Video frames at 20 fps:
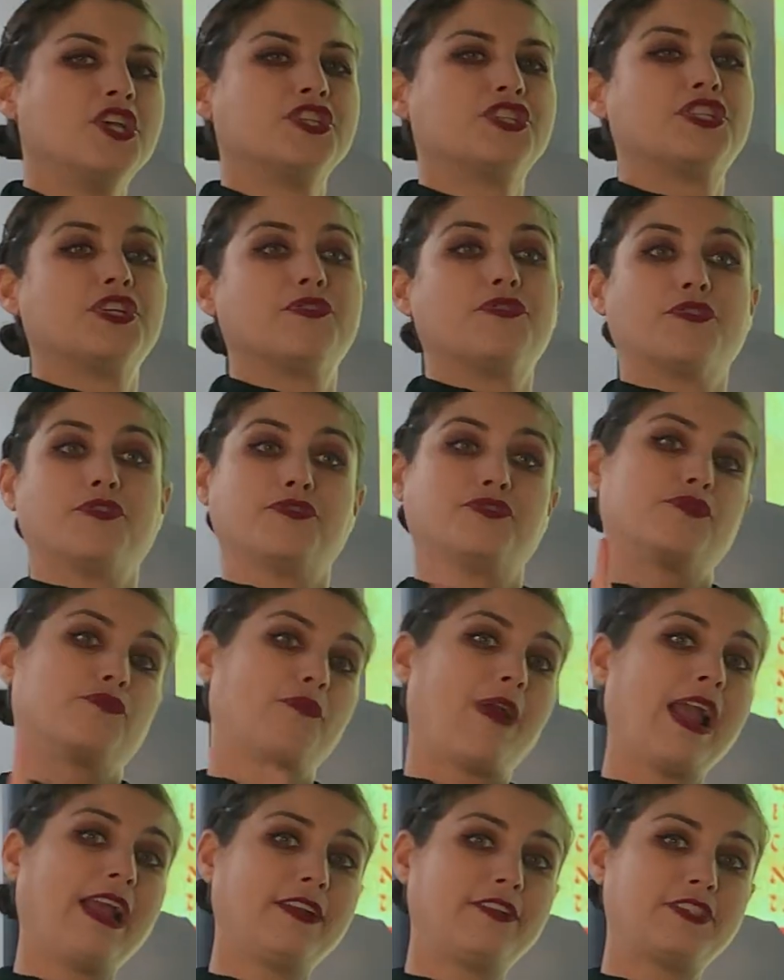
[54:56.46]
so there's
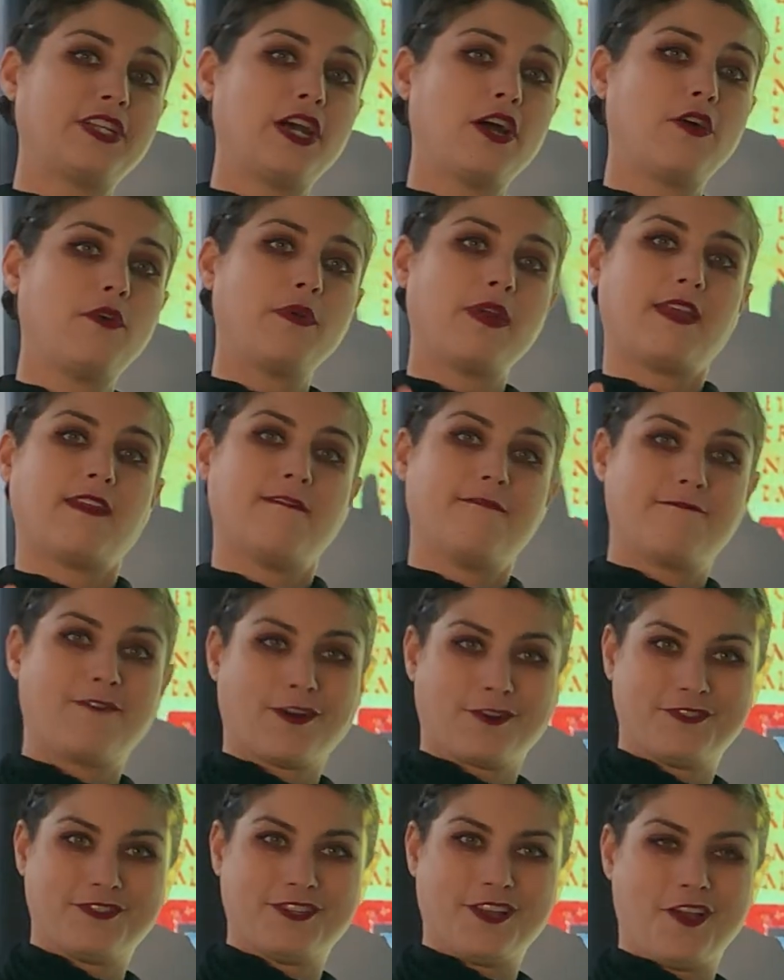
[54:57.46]
recto and
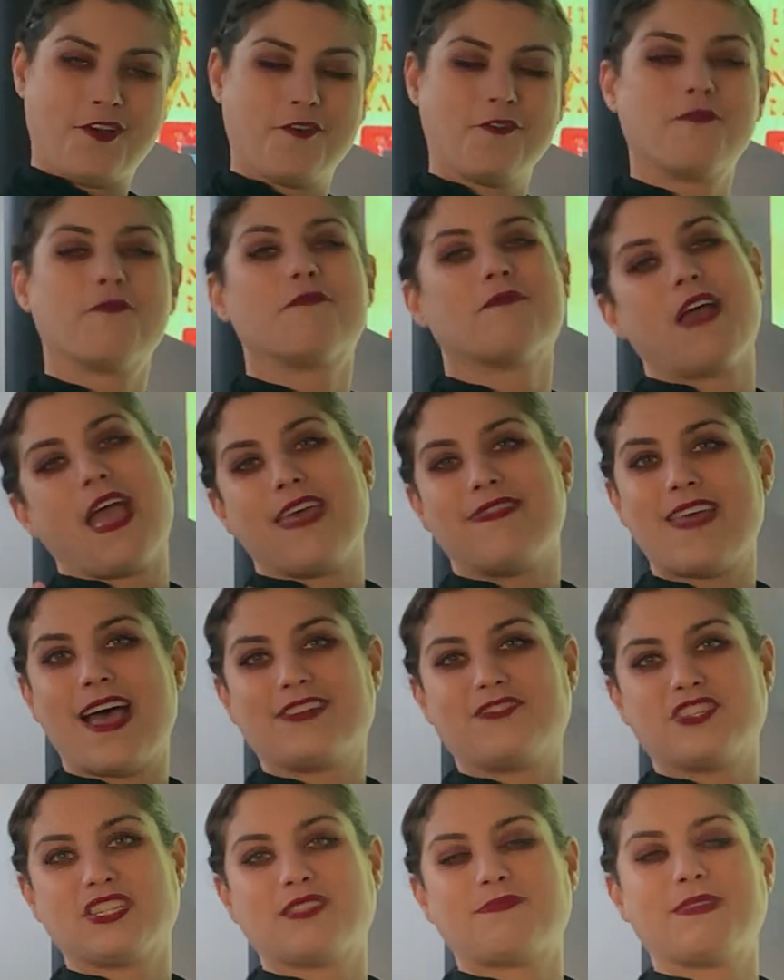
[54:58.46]
verso, and
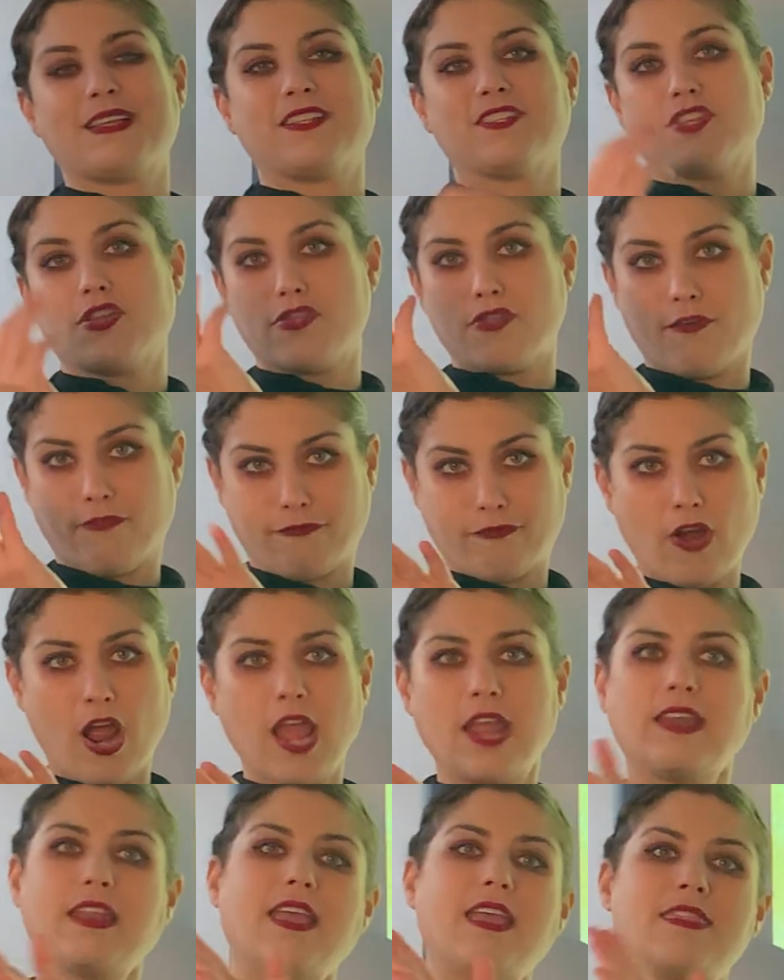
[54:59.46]
that just means the
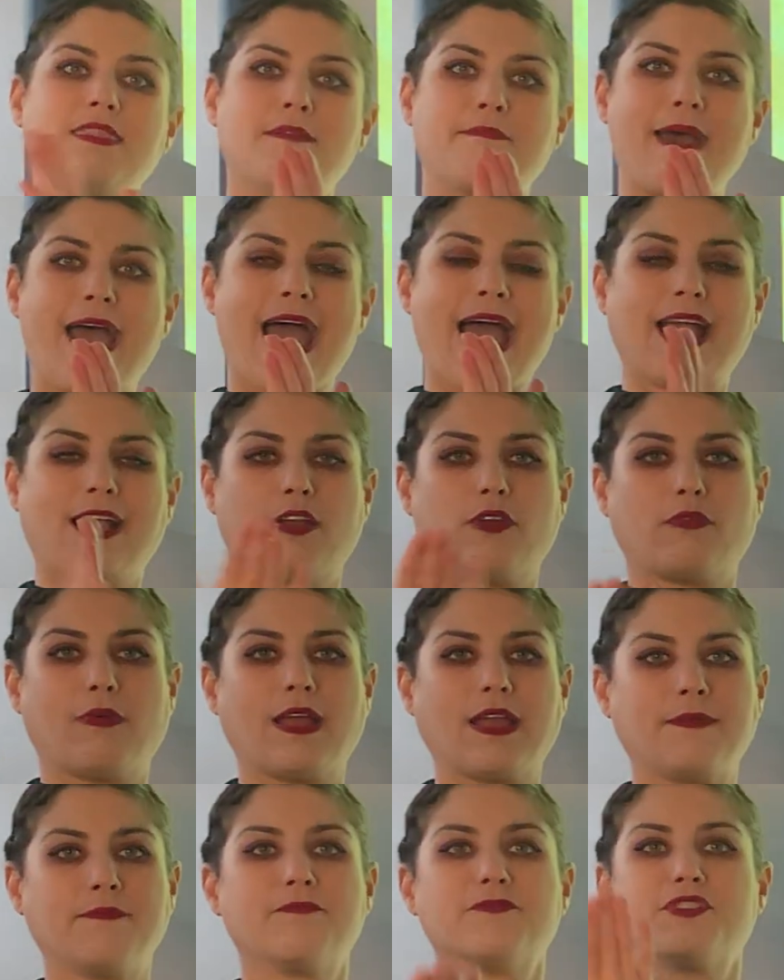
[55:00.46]
front and the back,
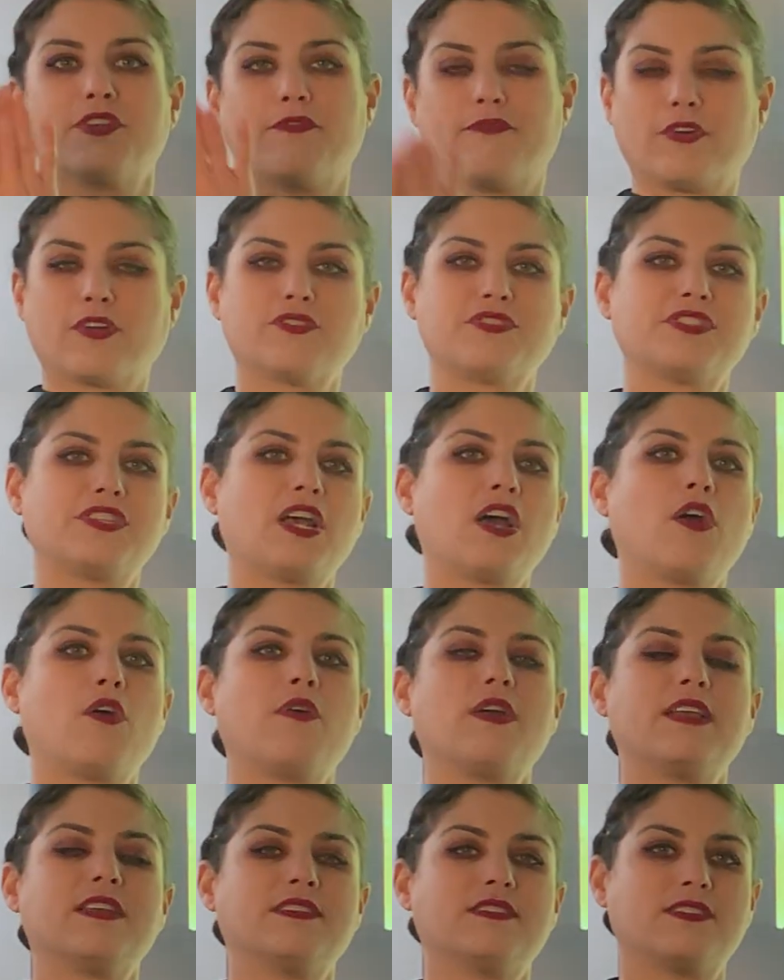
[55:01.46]
right? So
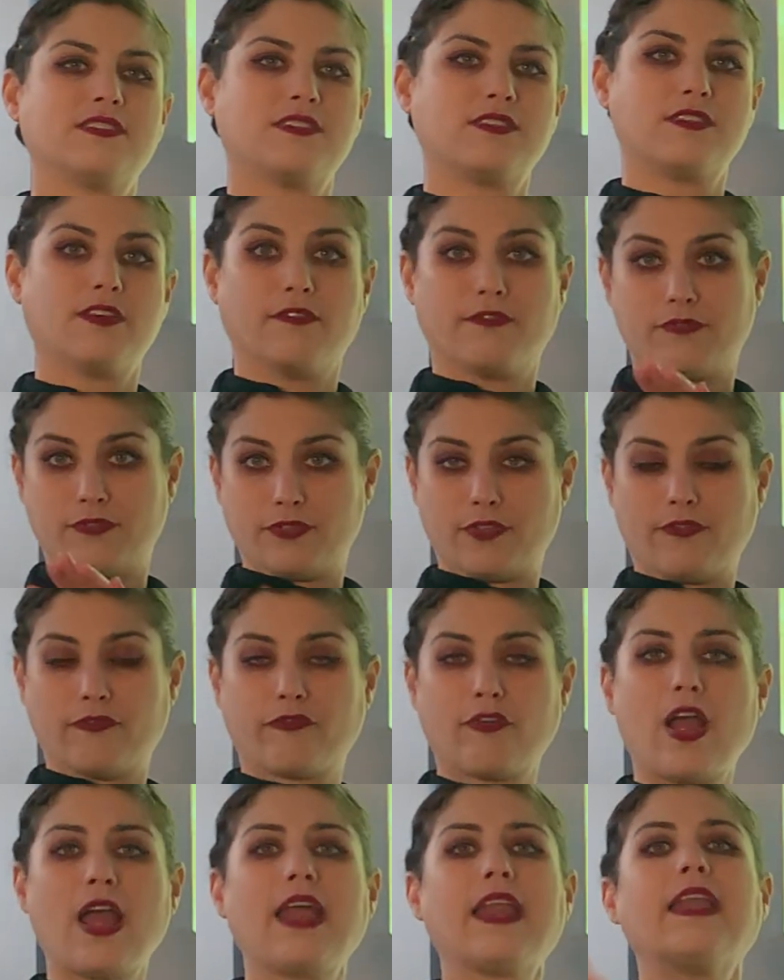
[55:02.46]
verso is the, the
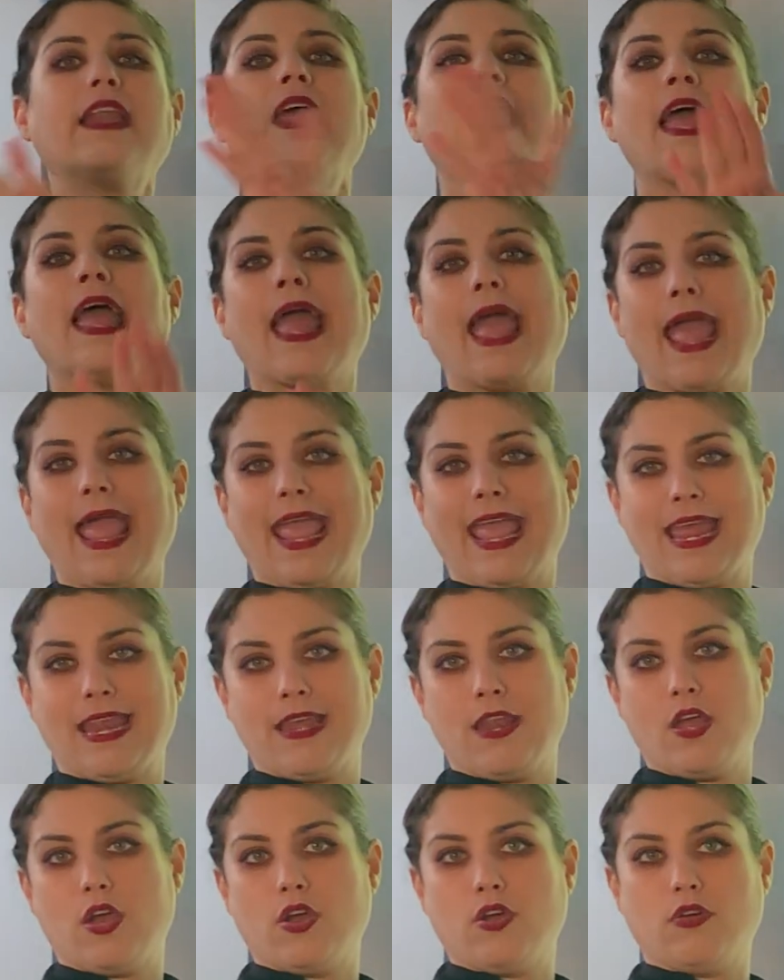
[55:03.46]
front
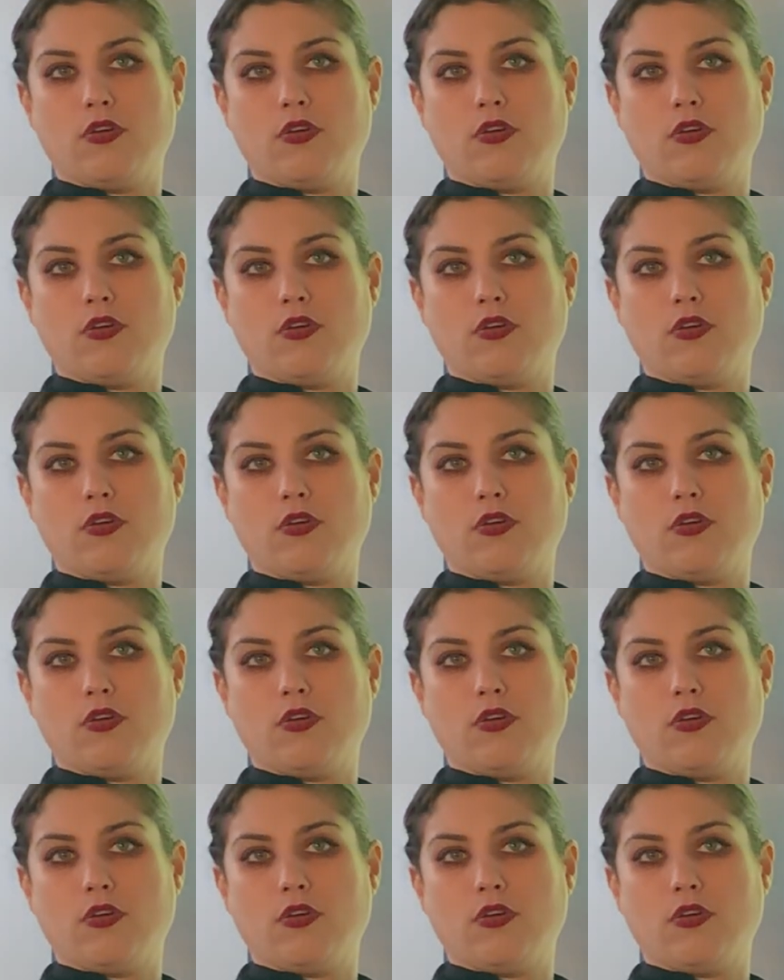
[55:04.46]
and